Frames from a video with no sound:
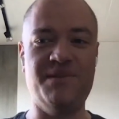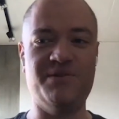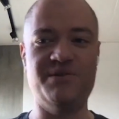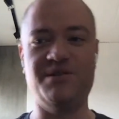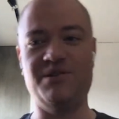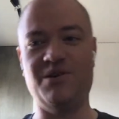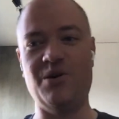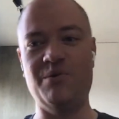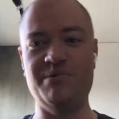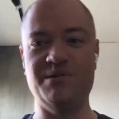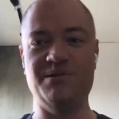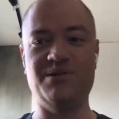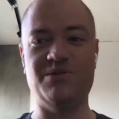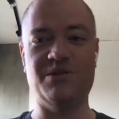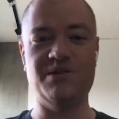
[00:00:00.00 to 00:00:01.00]
There was an open
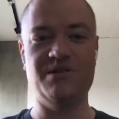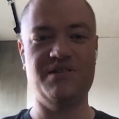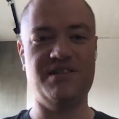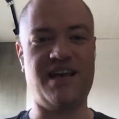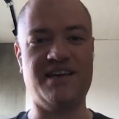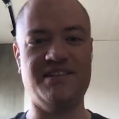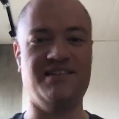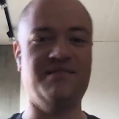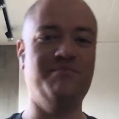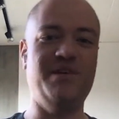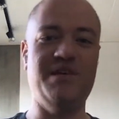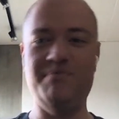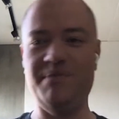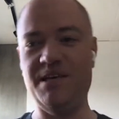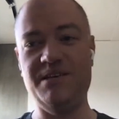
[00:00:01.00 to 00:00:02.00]
source
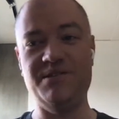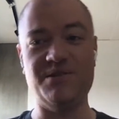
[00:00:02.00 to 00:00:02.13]
XMPP